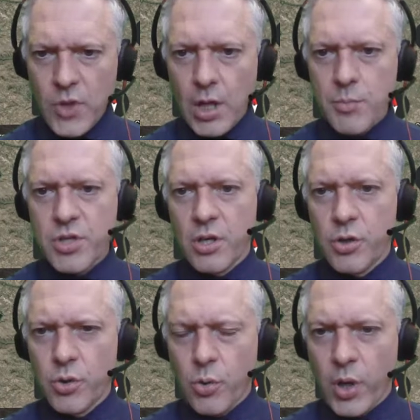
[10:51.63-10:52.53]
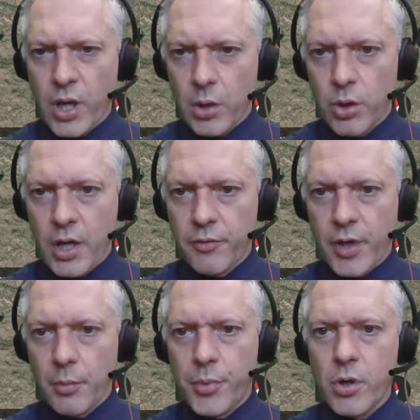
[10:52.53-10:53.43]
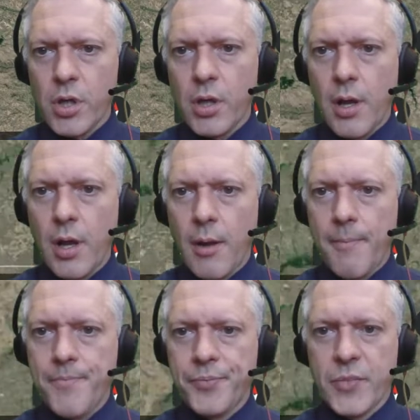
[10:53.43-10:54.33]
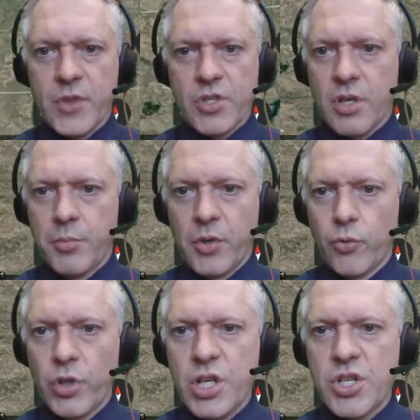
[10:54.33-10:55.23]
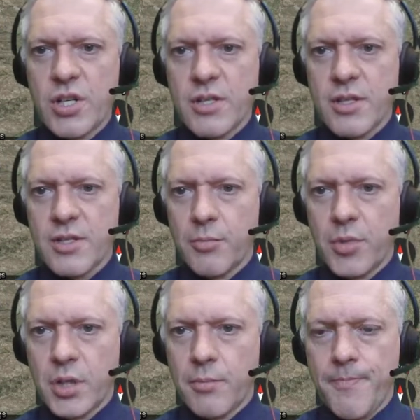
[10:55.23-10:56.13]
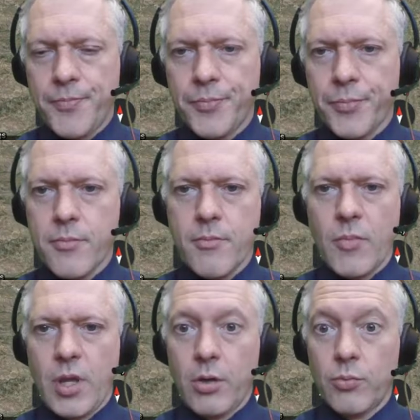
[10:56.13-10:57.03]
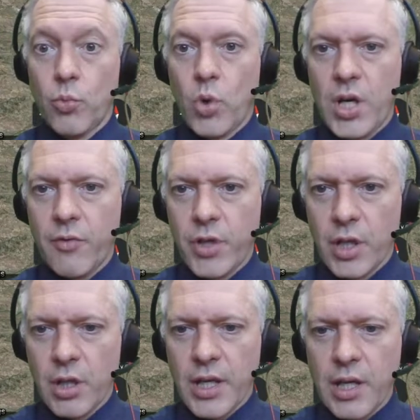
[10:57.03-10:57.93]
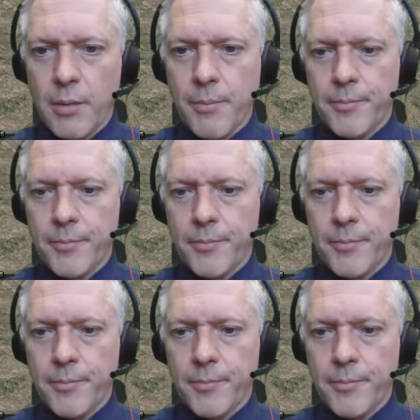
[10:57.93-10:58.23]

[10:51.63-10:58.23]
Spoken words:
I'm just going to do a quick outline of Alberta. This could be regions. This could be whatever you like.